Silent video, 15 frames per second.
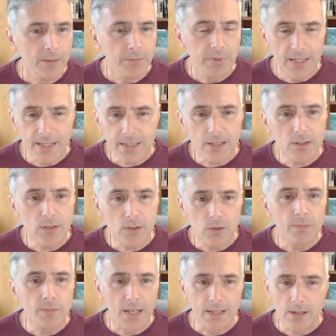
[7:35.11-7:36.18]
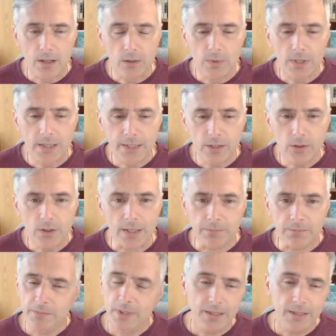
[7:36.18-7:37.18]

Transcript: But let's assume that's all really good.